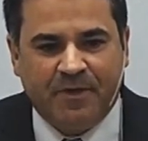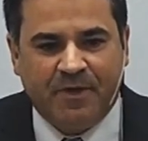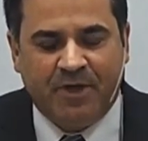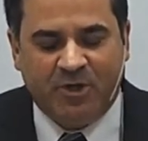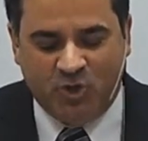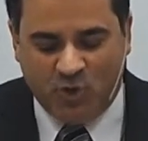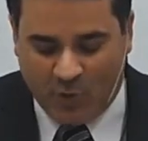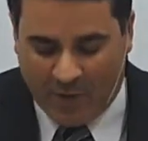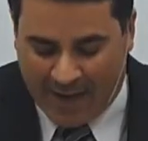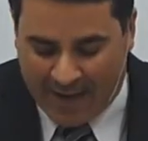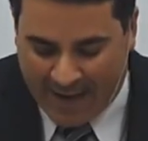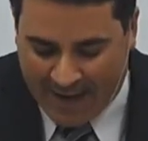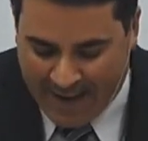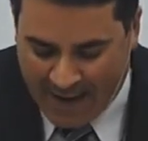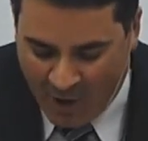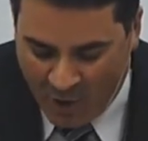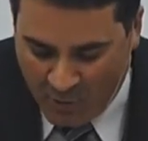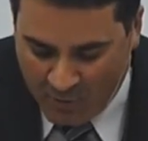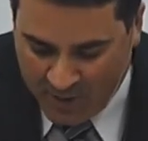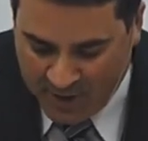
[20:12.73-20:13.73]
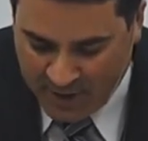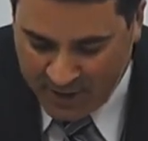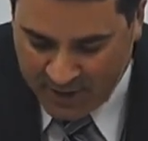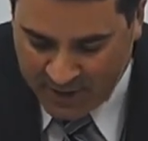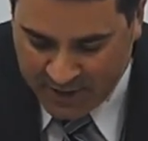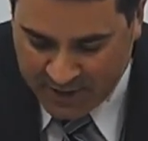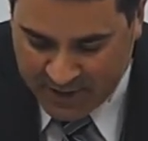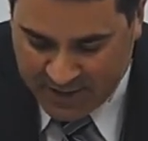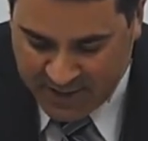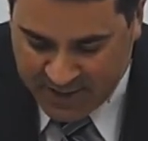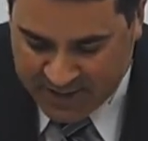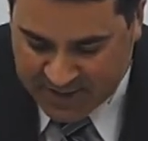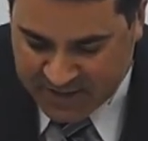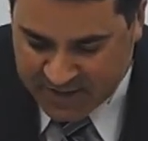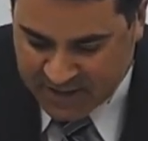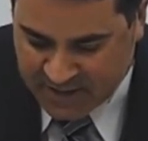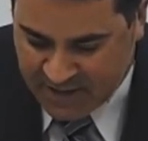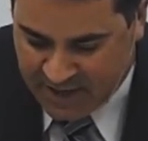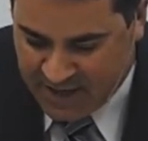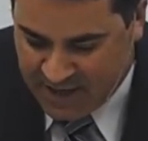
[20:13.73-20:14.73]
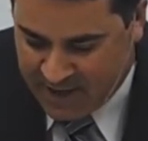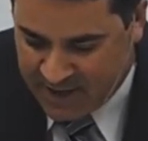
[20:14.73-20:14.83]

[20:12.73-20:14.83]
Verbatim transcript: the testimony of a soul